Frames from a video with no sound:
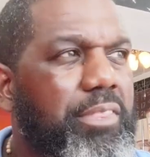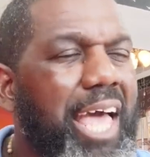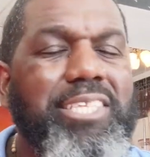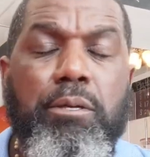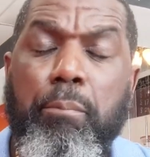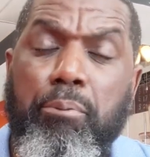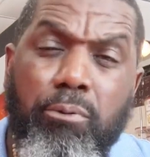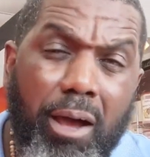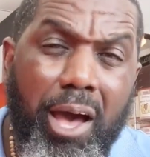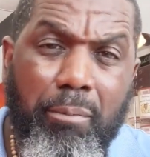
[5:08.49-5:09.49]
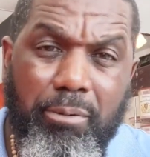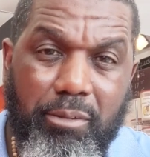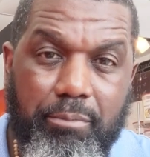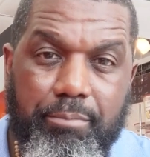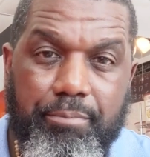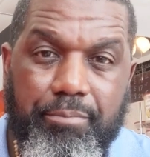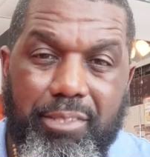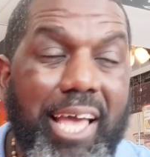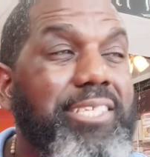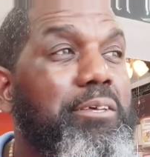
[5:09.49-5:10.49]
that's a problem
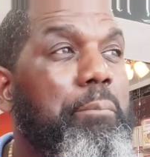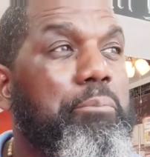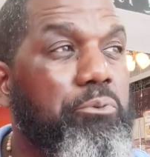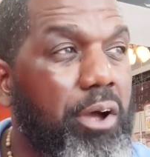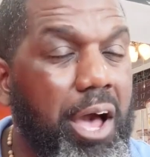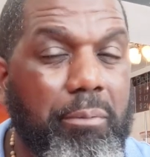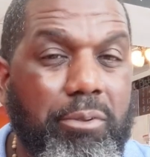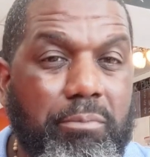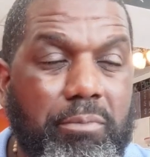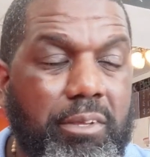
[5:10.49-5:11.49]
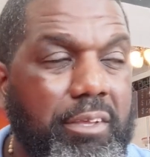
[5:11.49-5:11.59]
that's a problem